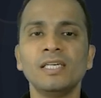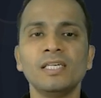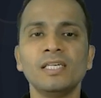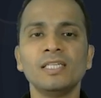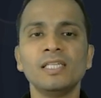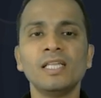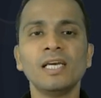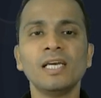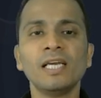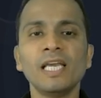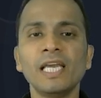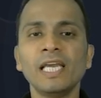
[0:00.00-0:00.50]

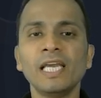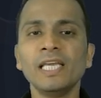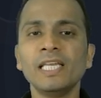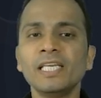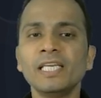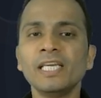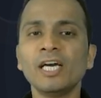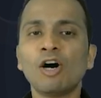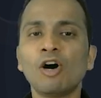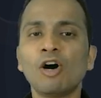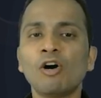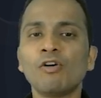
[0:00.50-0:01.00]
the
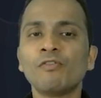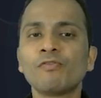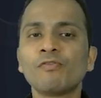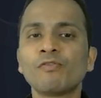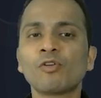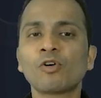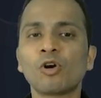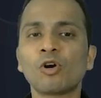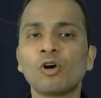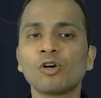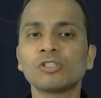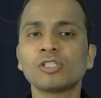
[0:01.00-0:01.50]
area of
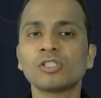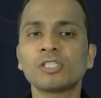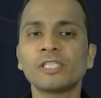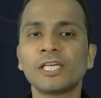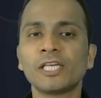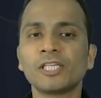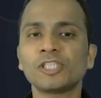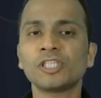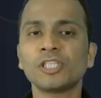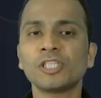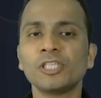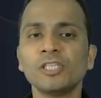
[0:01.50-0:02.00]
cross
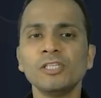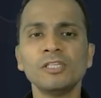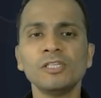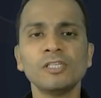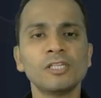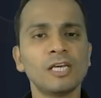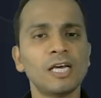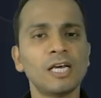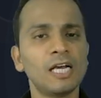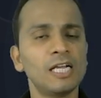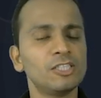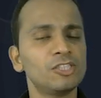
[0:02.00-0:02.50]
section.
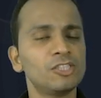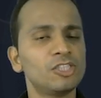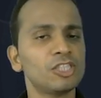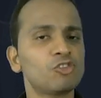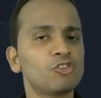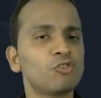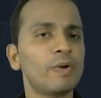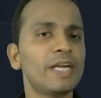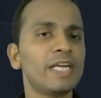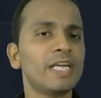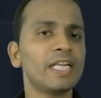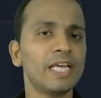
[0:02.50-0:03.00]
I'll just
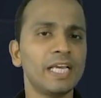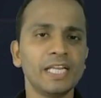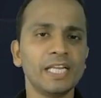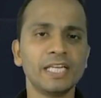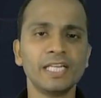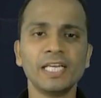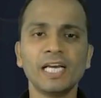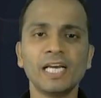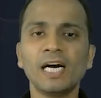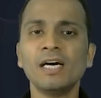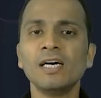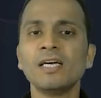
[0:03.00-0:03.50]
write
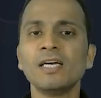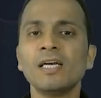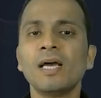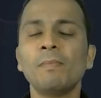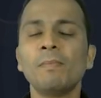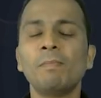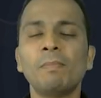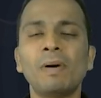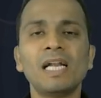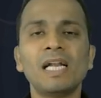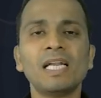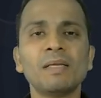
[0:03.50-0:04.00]
area
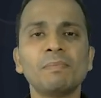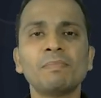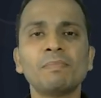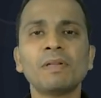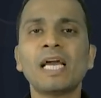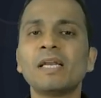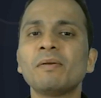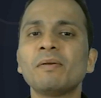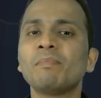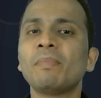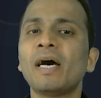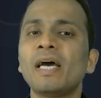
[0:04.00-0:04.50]

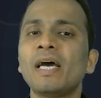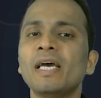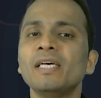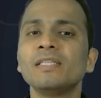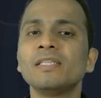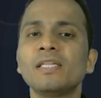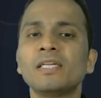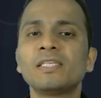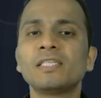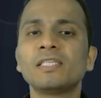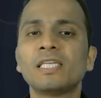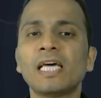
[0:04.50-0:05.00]
multiplied by
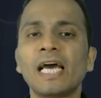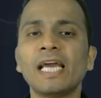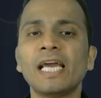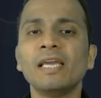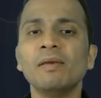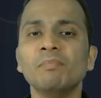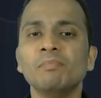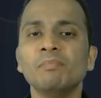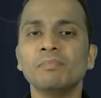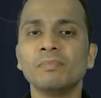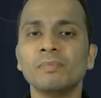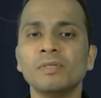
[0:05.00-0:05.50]
the
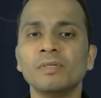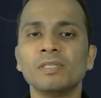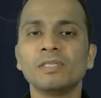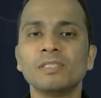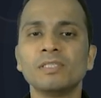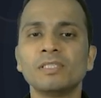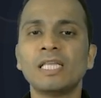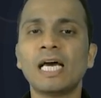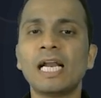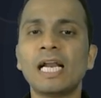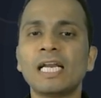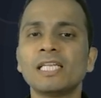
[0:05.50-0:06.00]
time
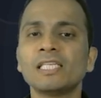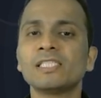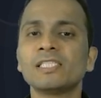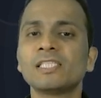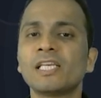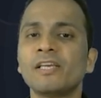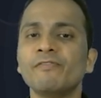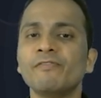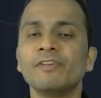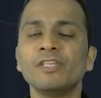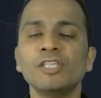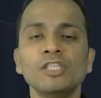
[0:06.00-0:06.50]
that is
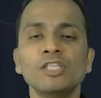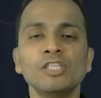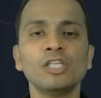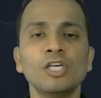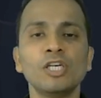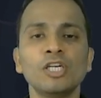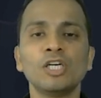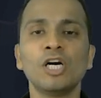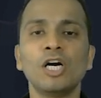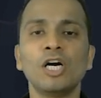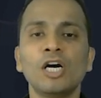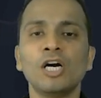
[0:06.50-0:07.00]
given
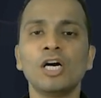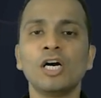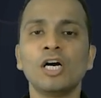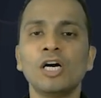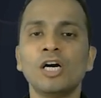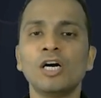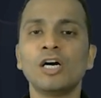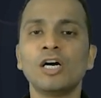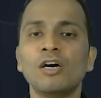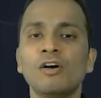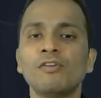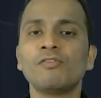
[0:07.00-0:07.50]

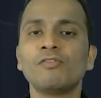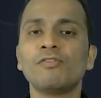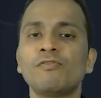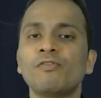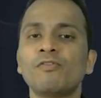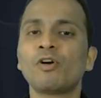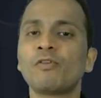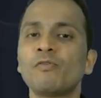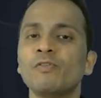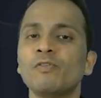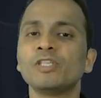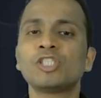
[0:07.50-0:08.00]
uh,
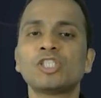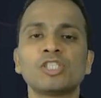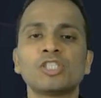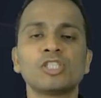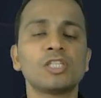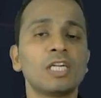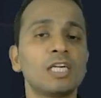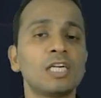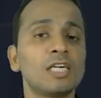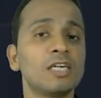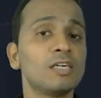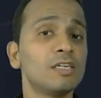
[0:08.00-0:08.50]
for which
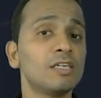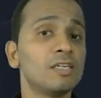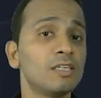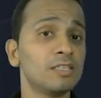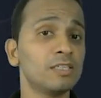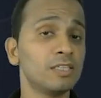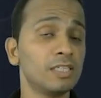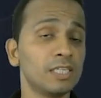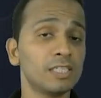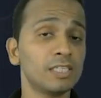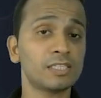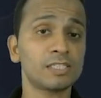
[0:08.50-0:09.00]
the
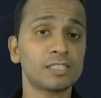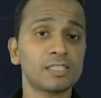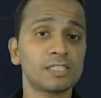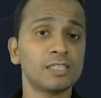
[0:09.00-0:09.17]
this